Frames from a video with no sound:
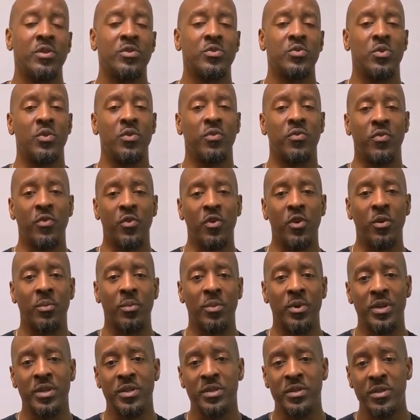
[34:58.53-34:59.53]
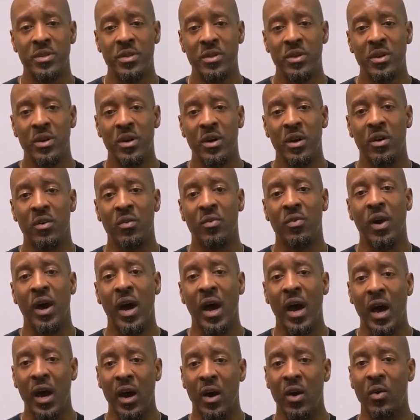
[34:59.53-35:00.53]
to inform us of
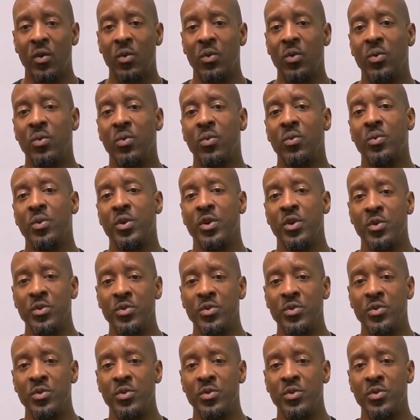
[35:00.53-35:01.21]
how we